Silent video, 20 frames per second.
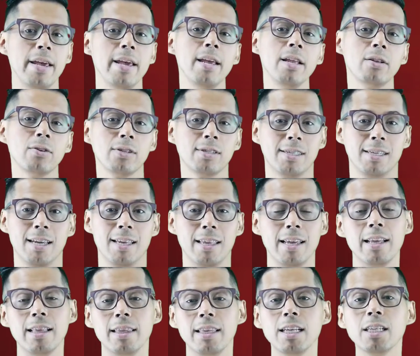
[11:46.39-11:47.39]
interested
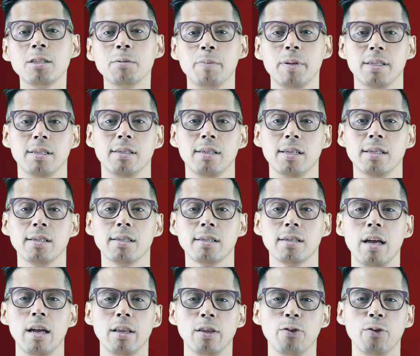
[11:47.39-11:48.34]
in this business